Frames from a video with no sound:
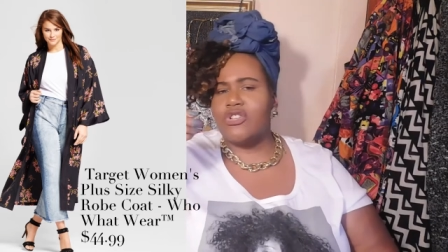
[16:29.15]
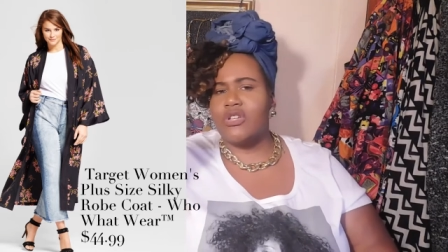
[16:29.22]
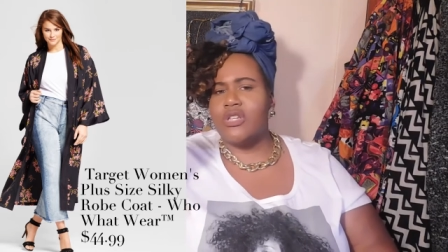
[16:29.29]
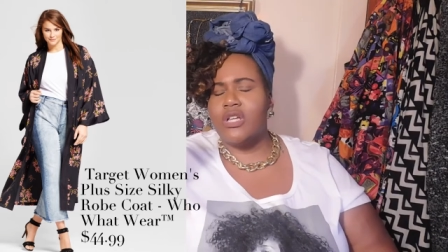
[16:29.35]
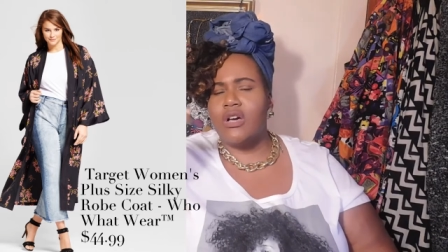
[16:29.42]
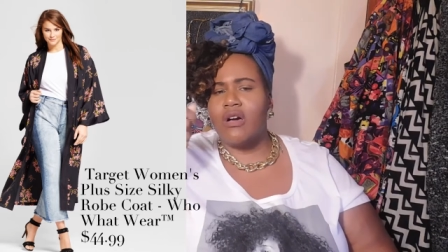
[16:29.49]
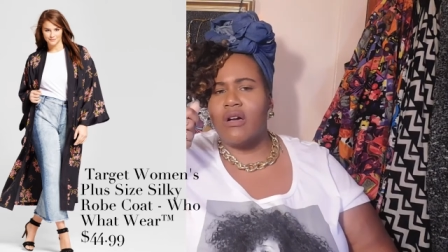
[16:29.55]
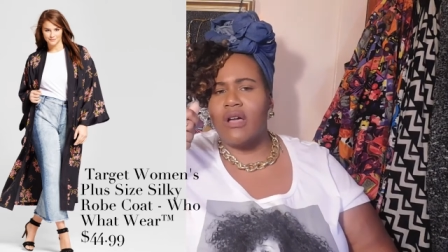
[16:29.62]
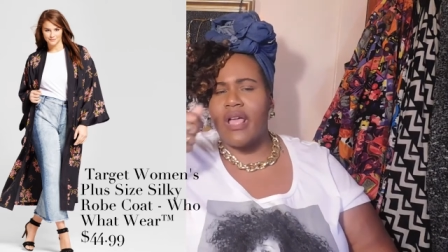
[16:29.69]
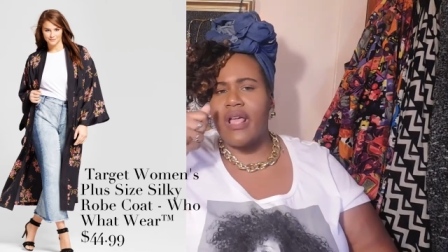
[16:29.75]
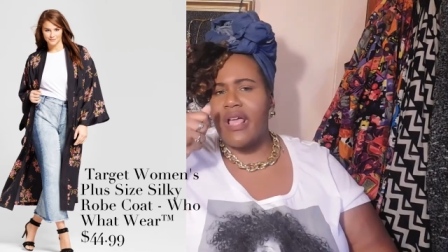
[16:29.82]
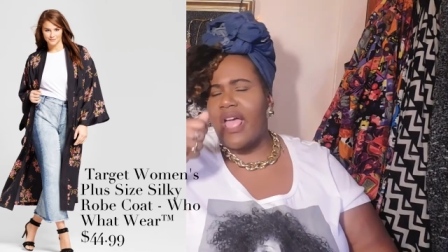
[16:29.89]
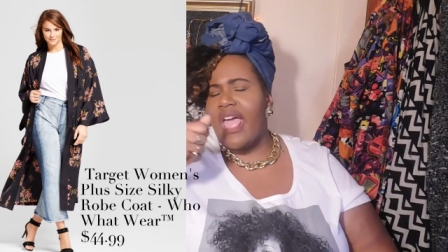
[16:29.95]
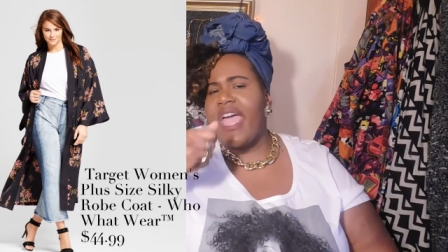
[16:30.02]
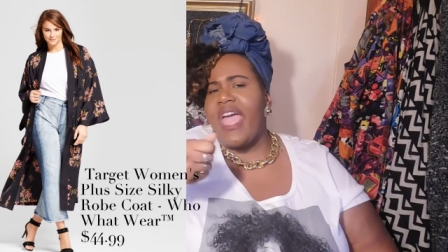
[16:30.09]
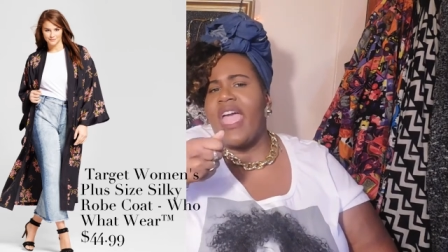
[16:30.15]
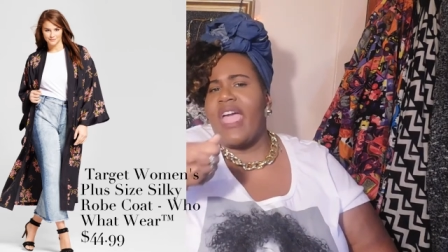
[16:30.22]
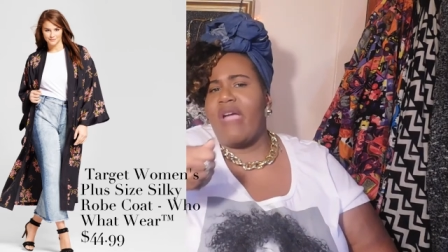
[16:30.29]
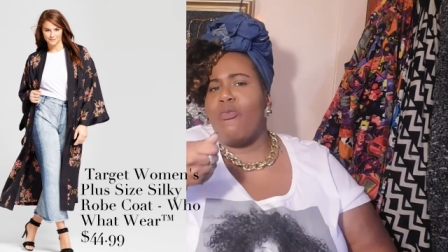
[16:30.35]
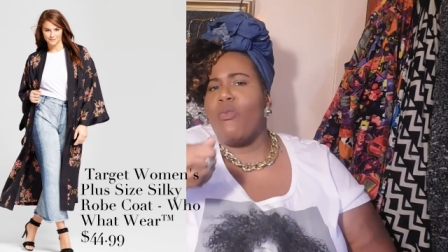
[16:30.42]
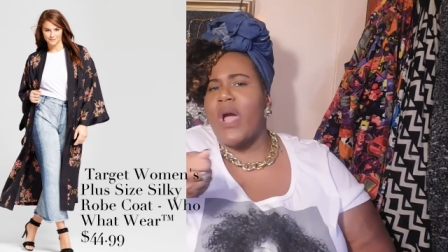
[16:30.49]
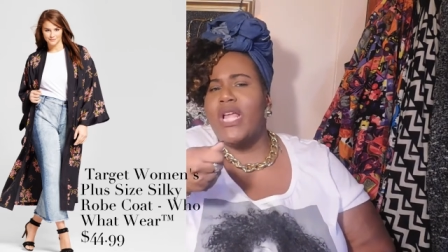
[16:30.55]
little
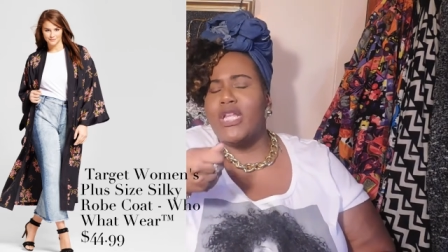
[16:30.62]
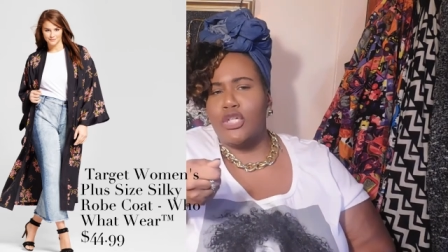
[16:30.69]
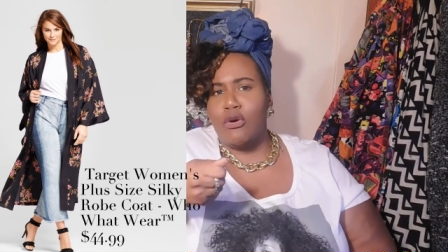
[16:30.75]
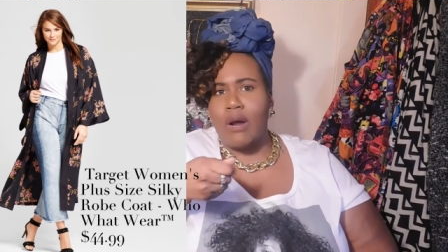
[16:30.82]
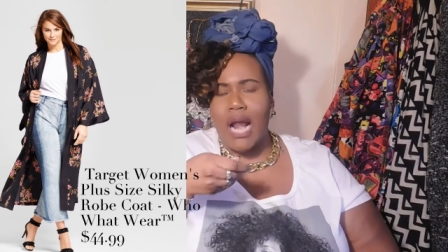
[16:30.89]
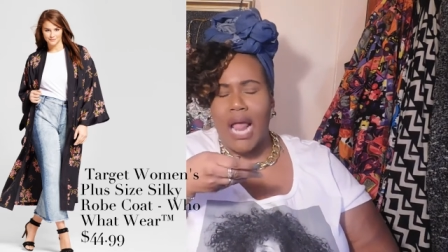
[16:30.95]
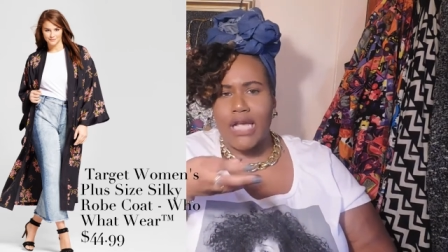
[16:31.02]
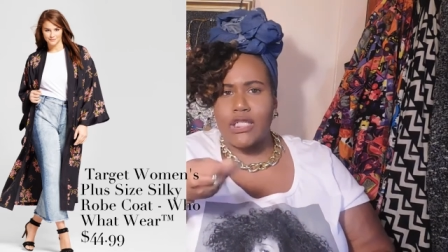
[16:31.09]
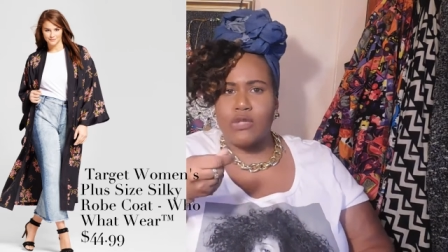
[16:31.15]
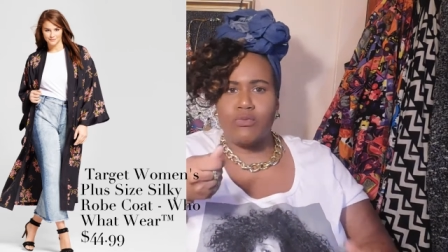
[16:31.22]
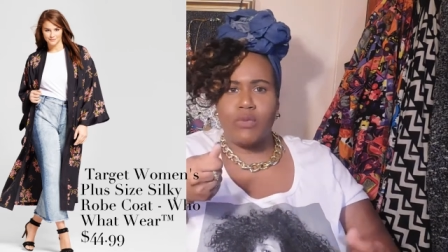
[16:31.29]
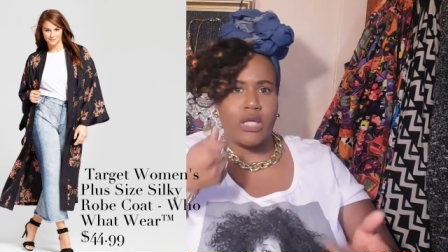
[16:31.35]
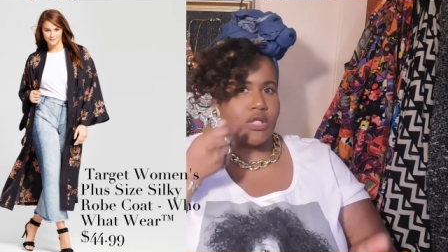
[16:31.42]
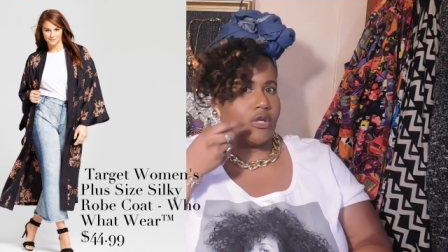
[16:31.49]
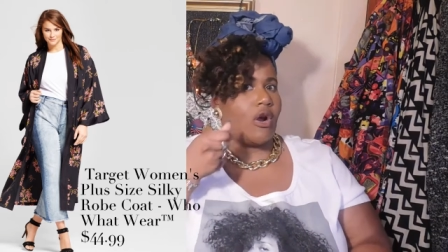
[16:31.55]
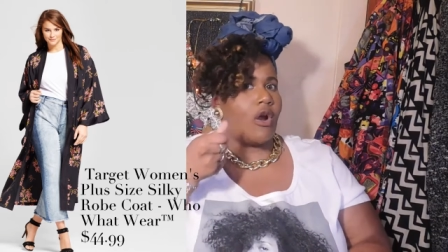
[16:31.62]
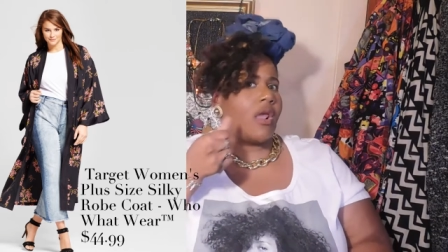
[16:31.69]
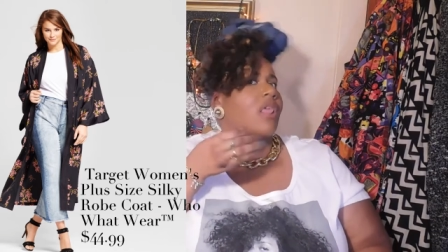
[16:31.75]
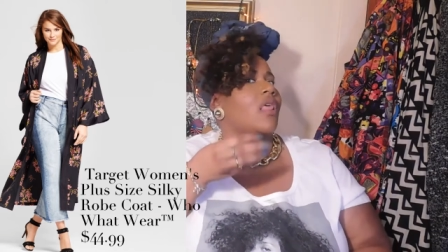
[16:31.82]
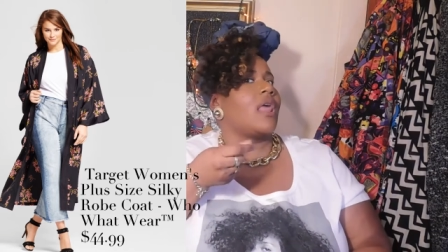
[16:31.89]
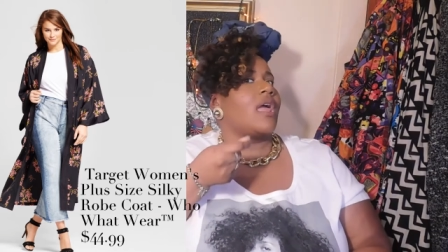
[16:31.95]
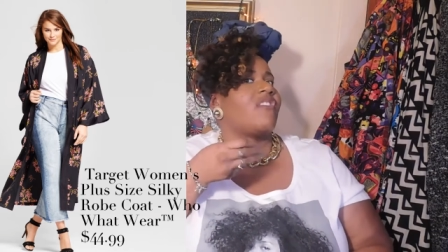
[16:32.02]
weight to it. I actually went in
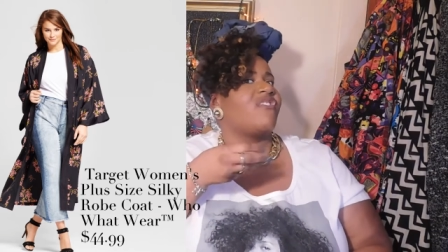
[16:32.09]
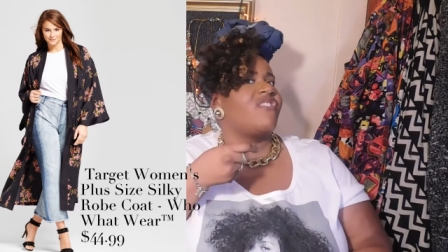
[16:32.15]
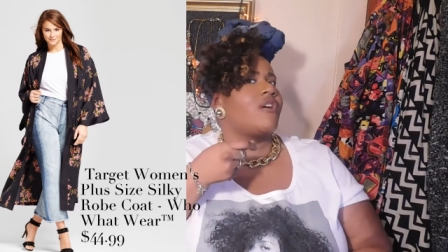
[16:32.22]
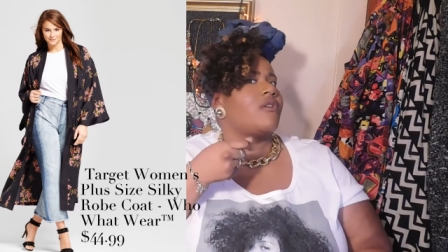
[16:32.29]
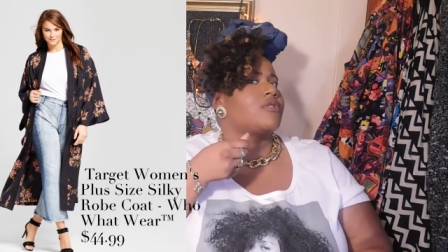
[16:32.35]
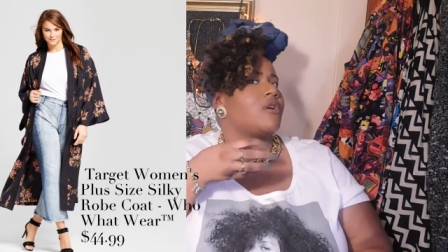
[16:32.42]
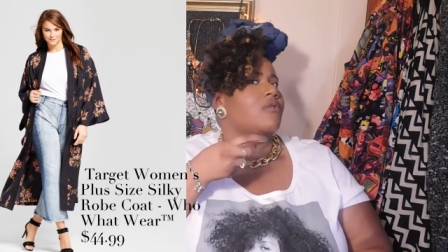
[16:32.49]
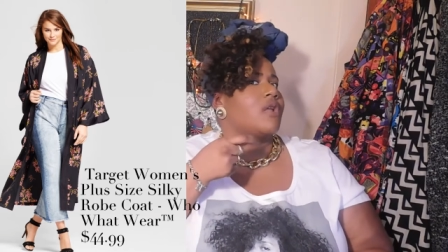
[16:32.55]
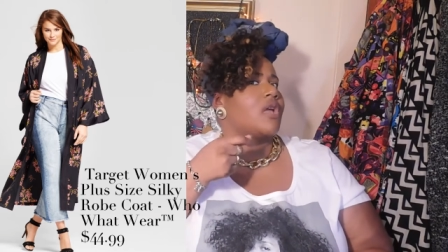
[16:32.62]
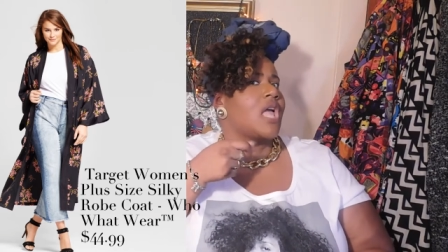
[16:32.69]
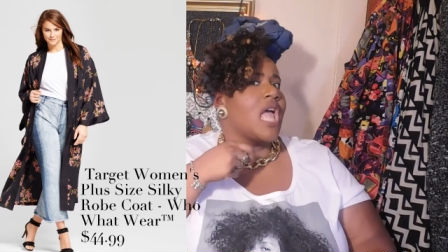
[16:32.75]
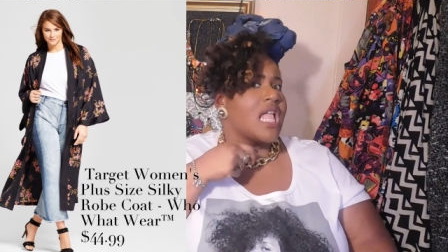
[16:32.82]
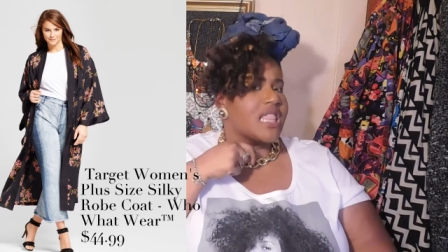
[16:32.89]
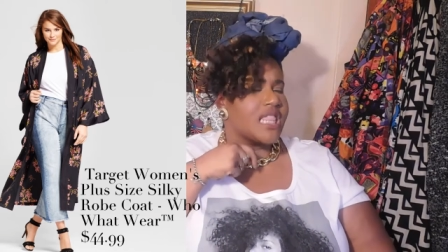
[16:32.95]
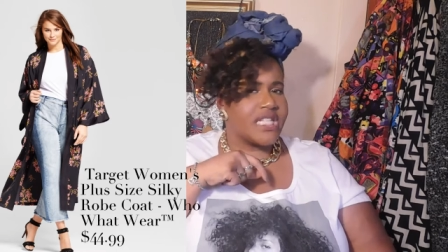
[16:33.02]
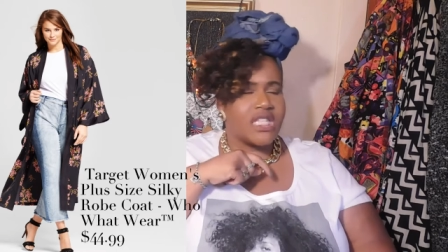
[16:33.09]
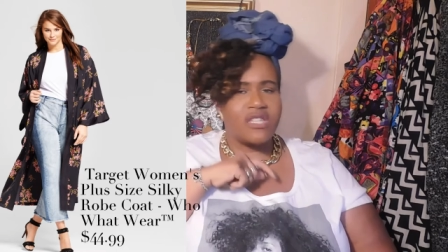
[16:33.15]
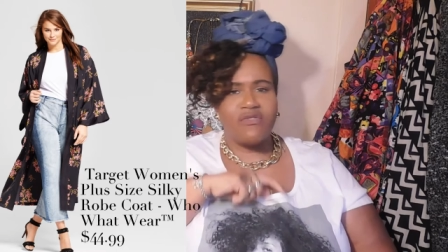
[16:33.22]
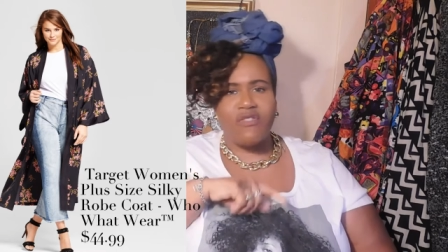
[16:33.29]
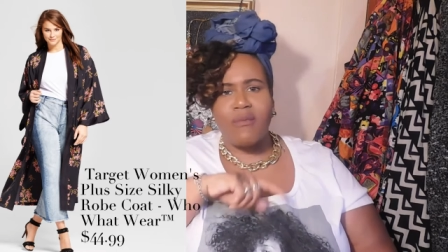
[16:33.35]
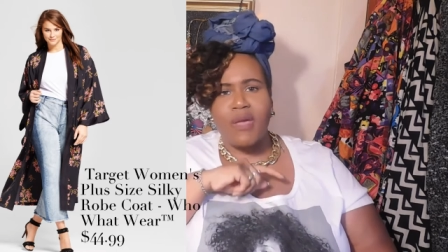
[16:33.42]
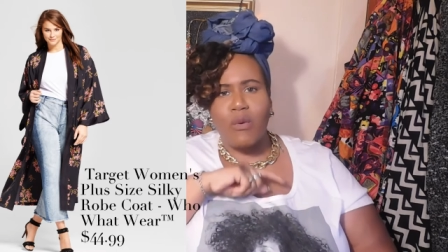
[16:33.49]
Target and like felt on it. This is
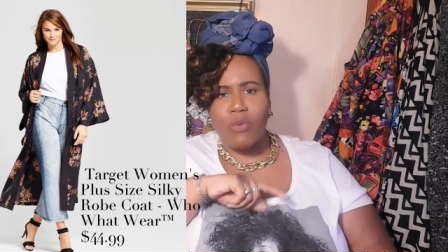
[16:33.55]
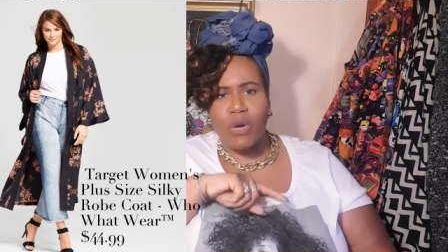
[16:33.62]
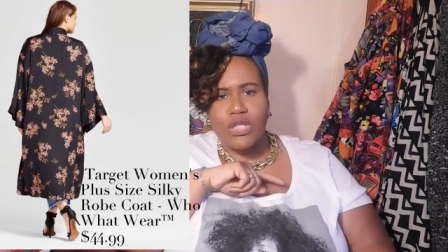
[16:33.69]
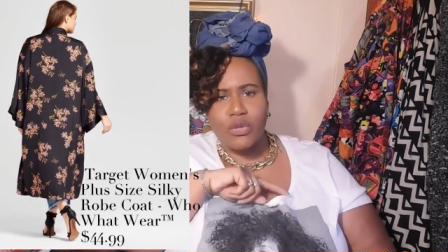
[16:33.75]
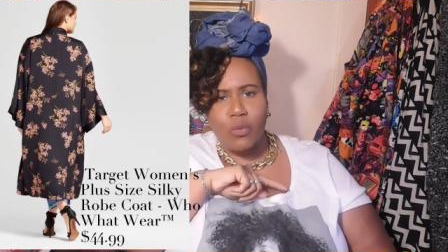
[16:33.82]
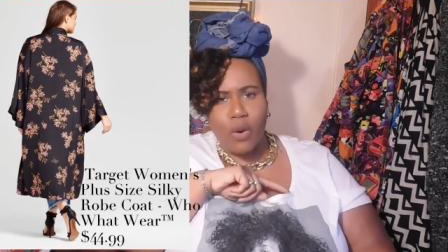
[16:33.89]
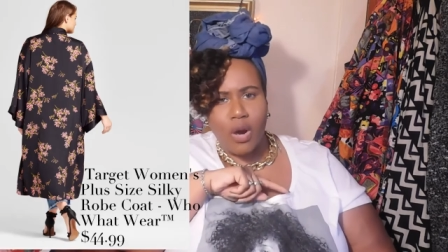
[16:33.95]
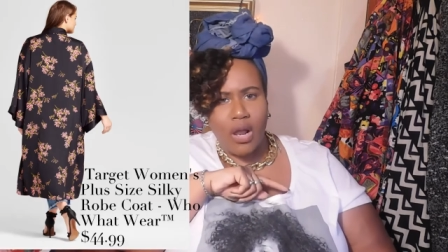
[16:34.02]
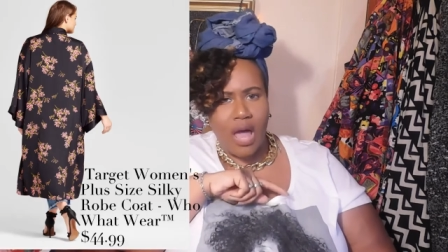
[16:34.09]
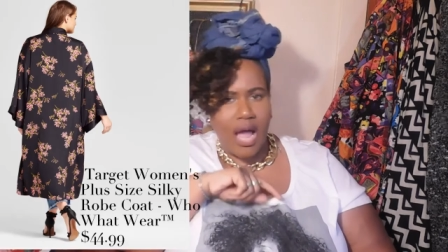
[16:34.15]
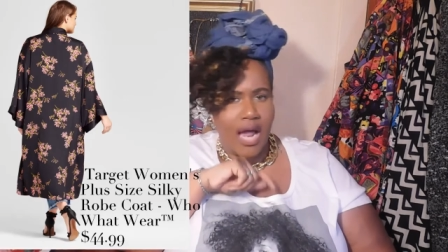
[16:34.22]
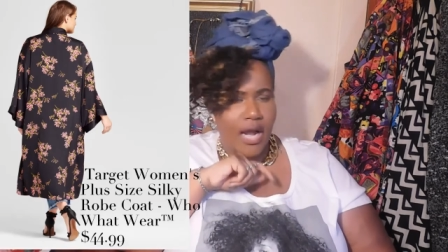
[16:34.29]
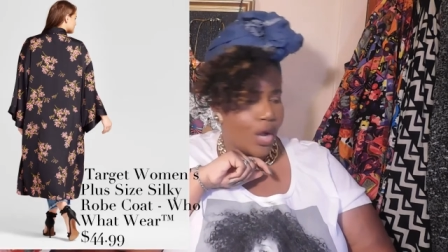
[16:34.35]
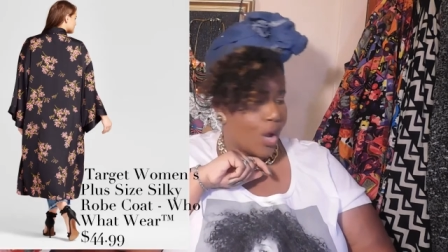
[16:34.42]
from their What to Wear line,